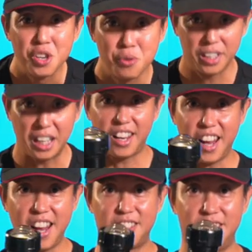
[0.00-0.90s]
You want to take a
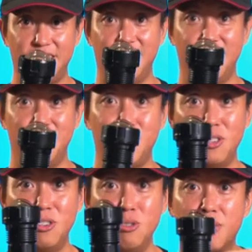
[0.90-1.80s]
guess? What's
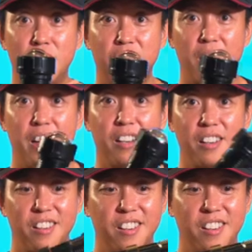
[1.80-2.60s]
the lumens for this light?